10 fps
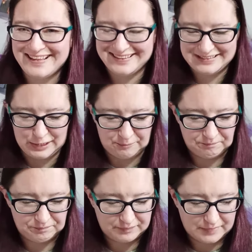yeah.
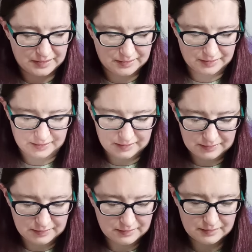And then
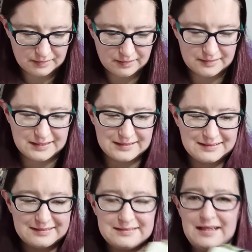it says
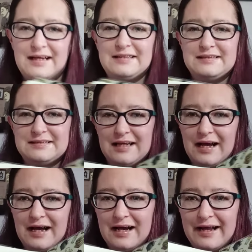inside,
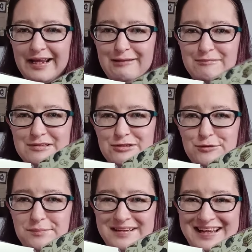time to
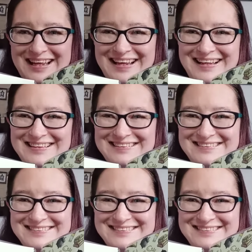plan.